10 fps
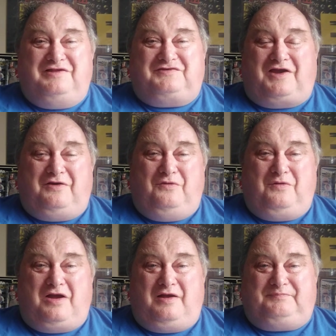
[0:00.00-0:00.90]

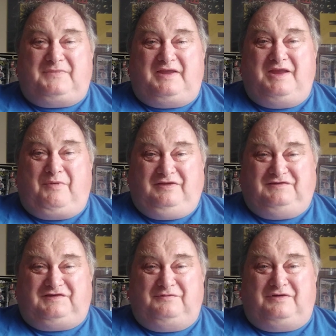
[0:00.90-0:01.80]
So he
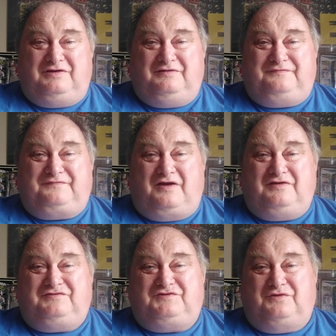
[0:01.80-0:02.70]
went to one of
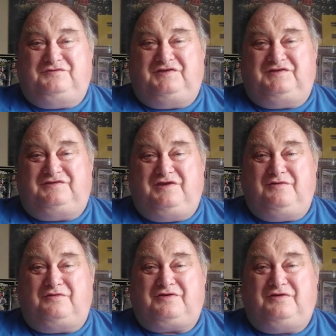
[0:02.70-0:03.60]
George's New
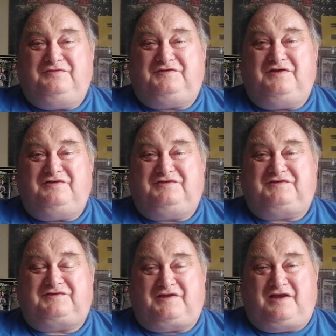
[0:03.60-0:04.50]
York
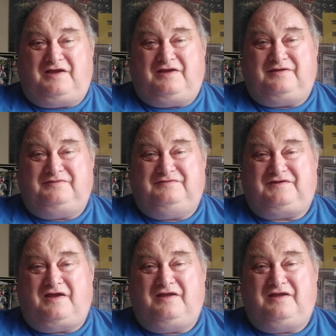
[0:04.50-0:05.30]
concerts, and